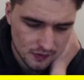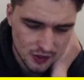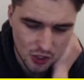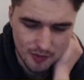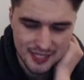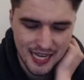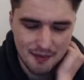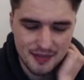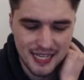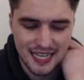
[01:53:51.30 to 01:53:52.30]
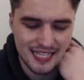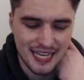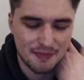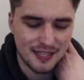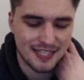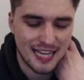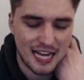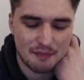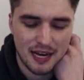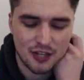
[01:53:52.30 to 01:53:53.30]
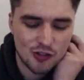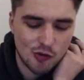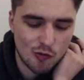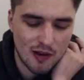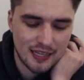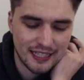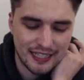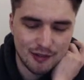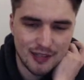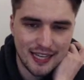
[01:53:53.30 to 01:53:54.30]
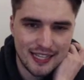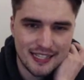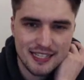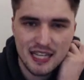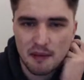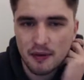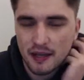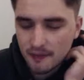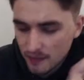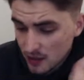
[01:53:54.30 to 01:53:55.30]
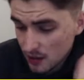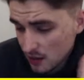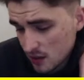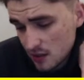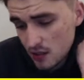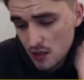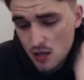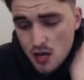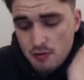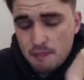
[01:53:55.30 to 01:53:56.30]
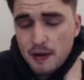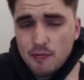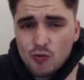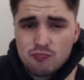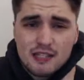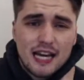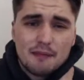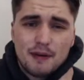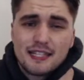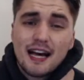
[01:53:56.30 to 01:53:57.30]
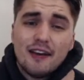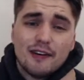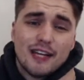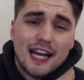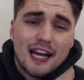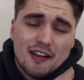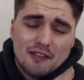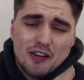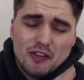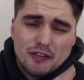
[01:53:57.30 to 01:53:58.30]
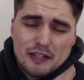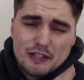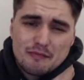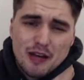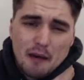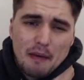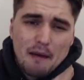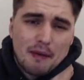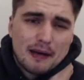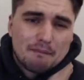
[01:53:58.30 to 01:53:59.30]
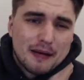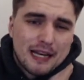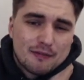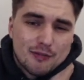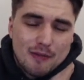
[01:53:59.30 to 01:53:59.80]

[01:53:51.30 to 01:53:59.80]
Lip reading: Thomas M says, Hibs the sack manager already, Neil Lennon to step in. I mean, people take the piss out of Neil Lennon. I think he's done a bad of a